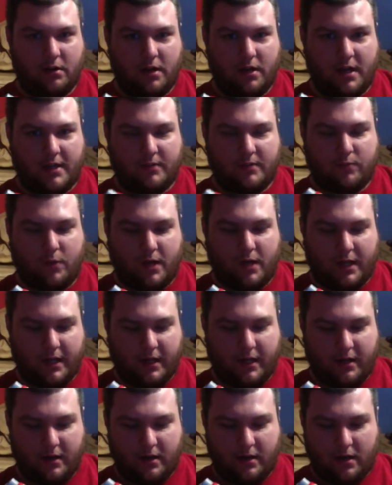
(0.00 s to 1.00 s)
as
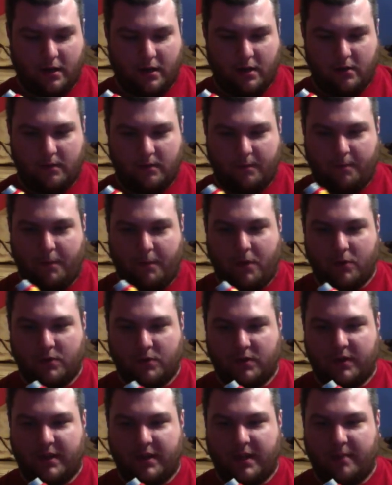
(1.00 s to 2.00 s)
why most
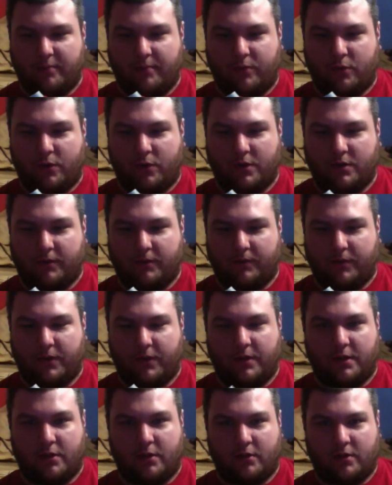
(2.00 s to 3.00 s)
of the imports are for the
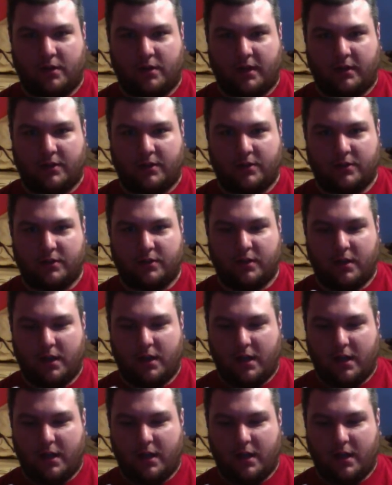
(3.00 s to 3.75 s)
adult collectors.